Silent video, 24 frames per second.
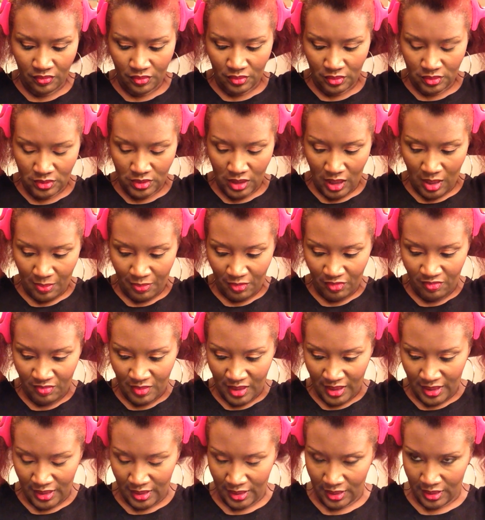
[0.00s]
top of my
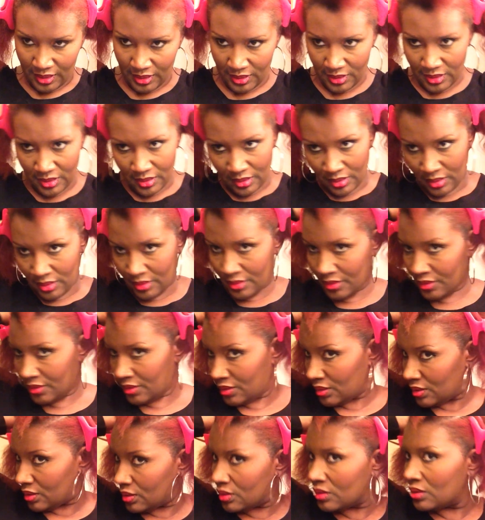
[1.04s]
head.
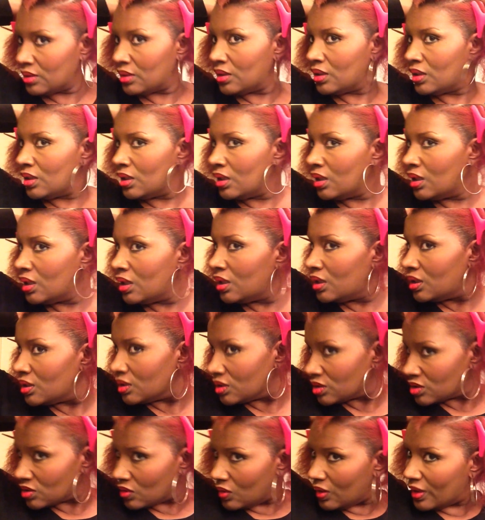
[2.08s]

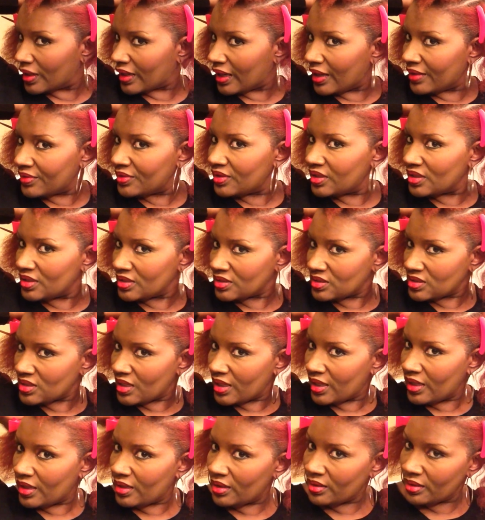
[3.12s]
So I got this
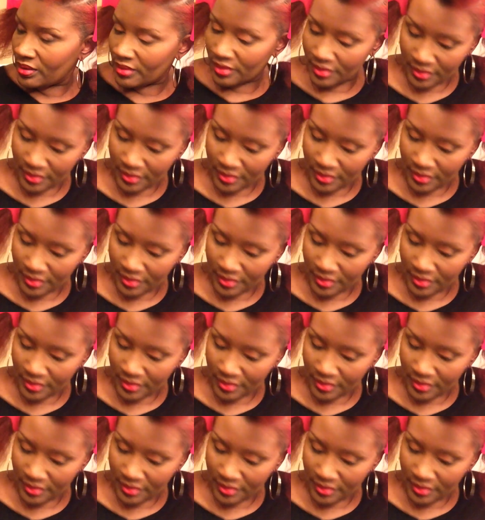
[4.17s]
hair